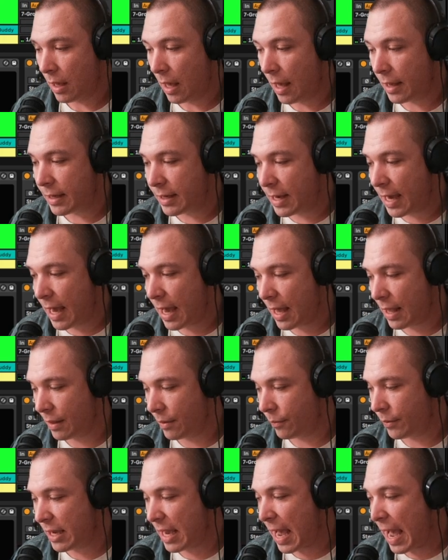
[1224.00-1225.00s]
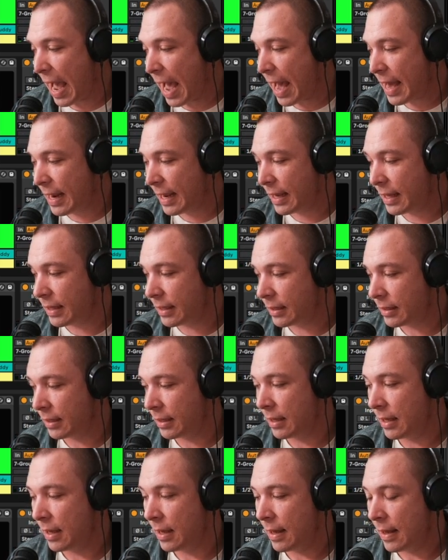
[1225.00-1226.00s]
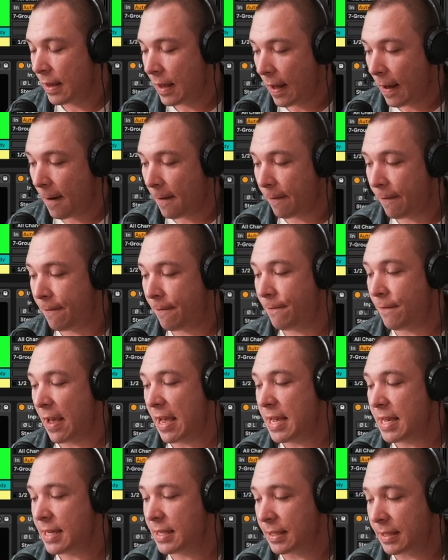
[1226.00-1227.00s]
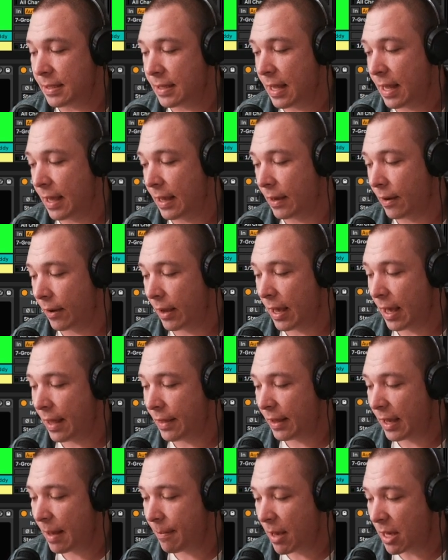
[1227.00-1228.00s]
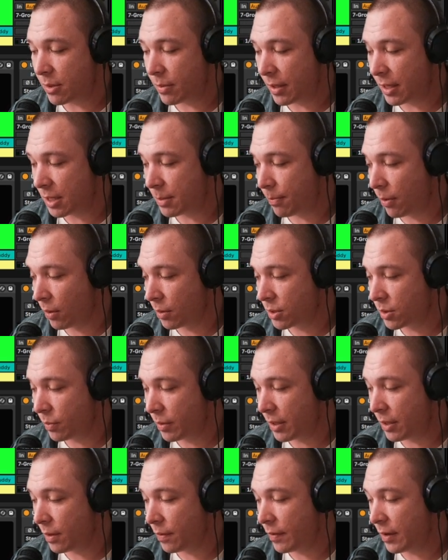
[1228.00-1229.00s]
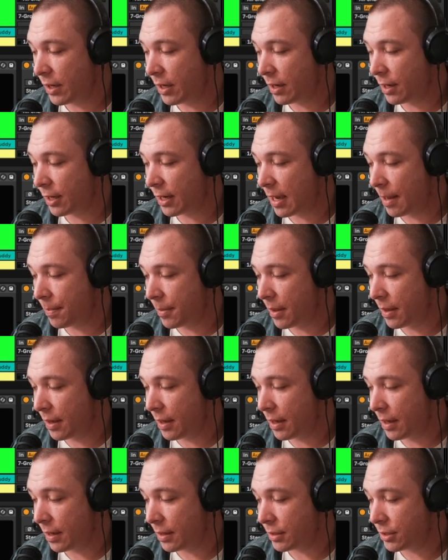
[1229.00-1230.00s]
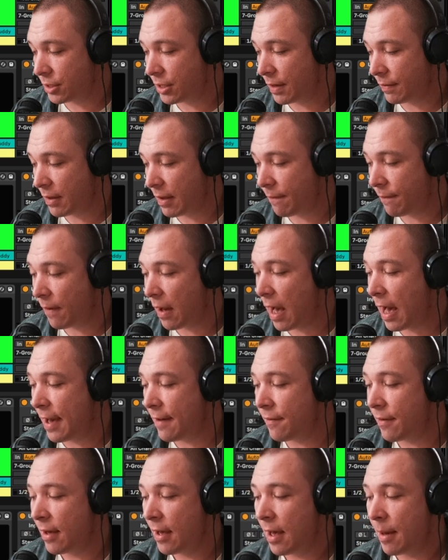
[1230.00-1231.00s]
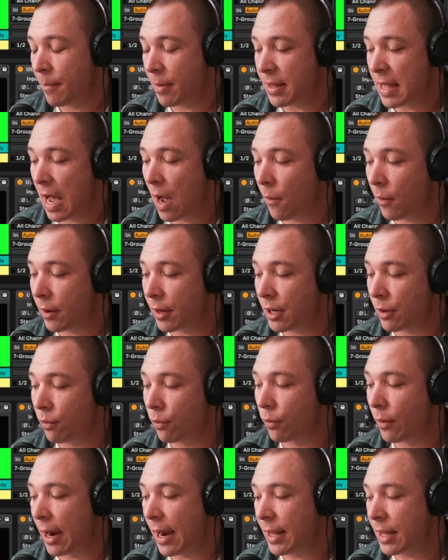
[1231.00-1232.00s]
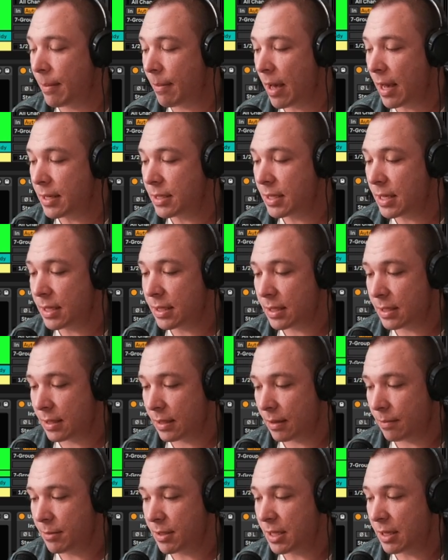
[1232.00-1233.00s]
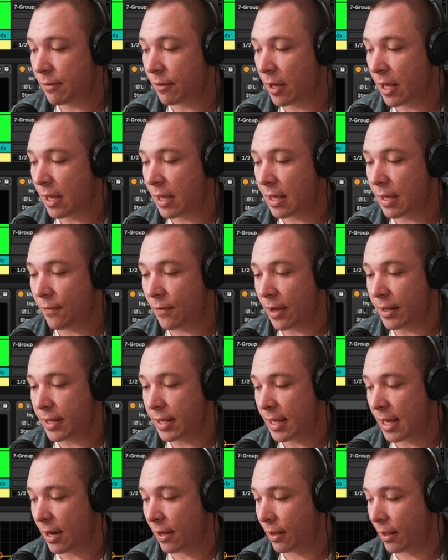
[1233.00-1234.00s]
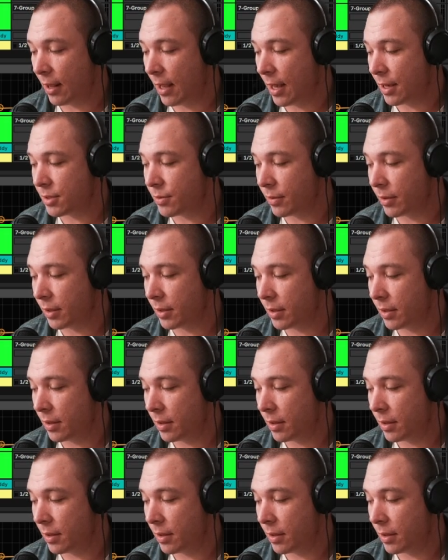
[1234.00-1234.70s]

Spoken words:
Again, we added a phase thing, okay? I think I messed with this pulse width over here, kept the shift at 5, but now we're going to randomize this. Let me see if I did that on the last one.